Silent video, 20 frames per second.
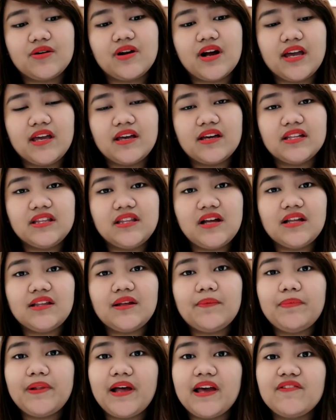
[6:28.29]
or I could not
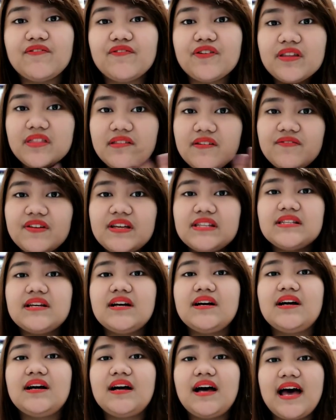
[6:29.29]
apply for the
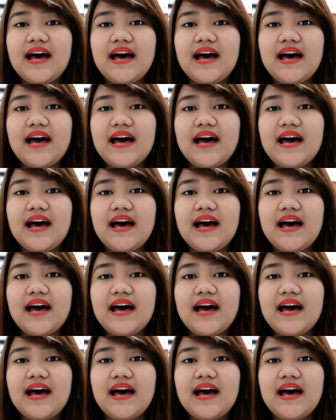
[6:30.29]
visa